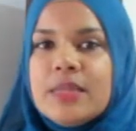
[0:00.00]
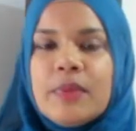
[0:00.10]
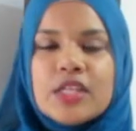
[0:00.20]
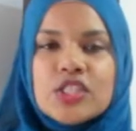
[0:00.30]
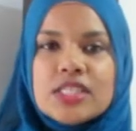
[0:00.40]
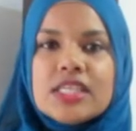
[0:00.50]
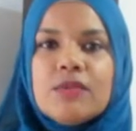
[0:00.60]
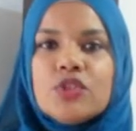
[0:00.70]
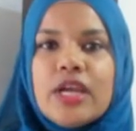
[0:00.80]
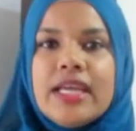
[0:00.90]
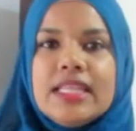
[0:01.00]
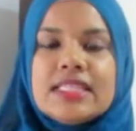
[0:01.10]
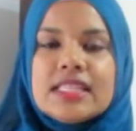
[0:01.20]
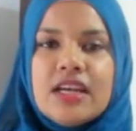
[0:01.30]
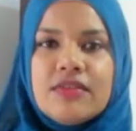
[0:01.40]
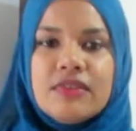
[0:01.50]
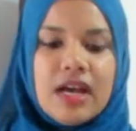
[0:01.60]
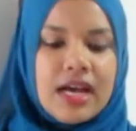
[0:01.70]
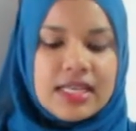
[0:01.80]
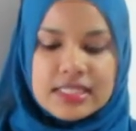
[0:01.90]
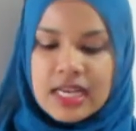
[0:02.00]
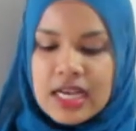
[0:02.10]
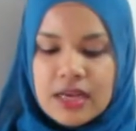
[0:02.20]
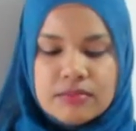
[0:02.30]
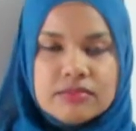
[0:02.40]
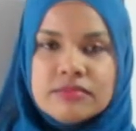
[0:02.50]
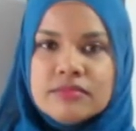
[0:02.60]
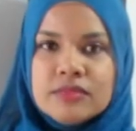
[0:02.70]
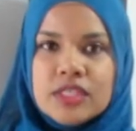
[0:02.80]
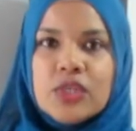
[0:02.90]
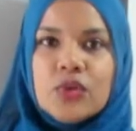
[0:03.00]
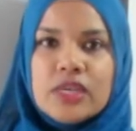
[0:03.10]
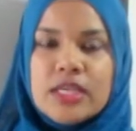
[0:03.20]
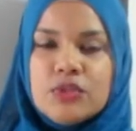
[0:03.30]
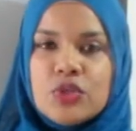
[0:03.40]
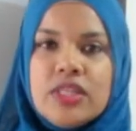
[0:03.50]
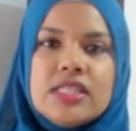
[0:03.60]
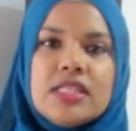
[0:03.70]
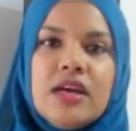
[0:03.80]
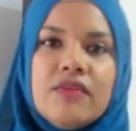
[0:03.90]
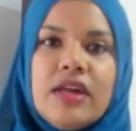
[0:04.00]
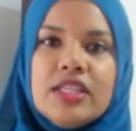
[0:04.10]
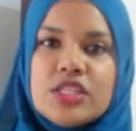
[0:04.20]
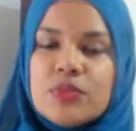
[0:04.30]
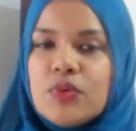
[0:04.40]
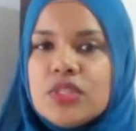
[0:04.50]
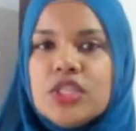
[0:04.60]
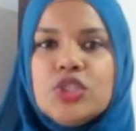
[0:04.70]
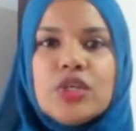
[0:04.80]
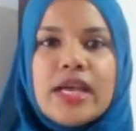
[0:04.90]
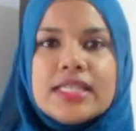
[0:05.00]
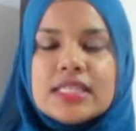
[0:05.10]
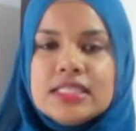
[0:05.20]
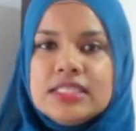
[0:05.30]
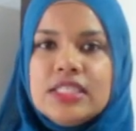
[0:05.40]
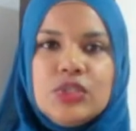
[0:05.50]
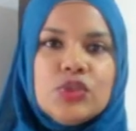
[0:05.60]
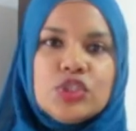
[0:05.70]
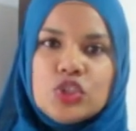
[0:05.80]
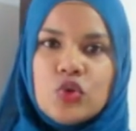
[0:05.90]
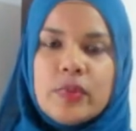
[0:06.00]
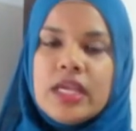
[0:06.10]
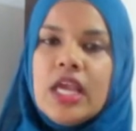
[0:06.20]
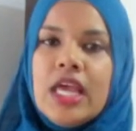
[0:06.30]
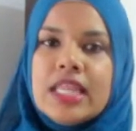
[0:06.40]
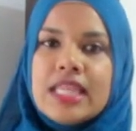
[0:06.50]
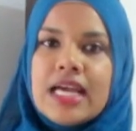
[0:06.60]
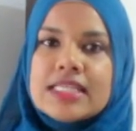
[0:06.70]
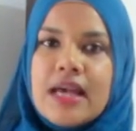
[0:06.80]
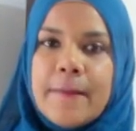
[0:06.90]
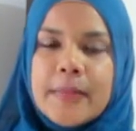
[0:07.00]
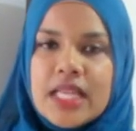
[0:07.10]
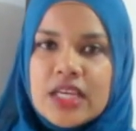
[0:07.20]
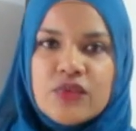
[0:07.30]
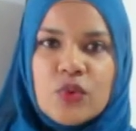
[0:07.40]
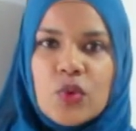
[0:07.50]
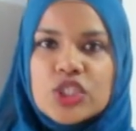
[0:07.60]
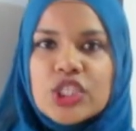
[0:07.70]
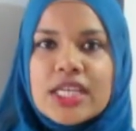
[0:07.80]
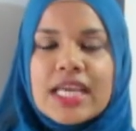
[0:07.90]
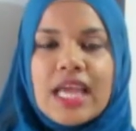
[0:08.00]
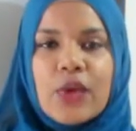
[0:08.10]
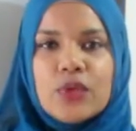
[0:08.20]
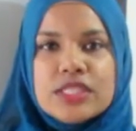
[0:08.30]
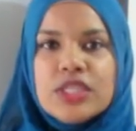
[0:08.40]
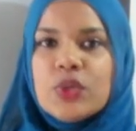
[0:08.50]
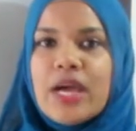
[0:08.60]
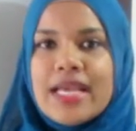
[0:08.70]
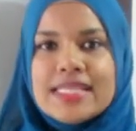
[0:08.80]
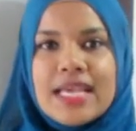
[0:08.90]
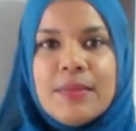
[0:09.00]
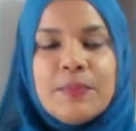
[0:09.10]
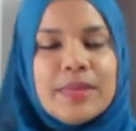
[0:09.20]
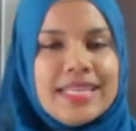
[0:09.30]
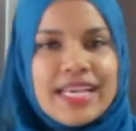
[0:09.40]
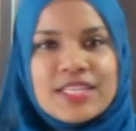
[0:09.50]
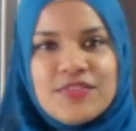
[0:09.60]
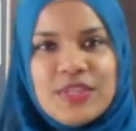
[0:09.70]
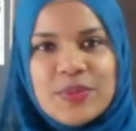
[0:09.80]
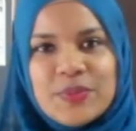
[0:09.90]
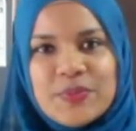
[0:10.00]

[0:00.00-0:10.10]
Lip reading: the pictures, keep trying this stuff, and keep showing this love and the support that you guys continue to show me. Thanks a million for watching, and I will see you guys in my next video.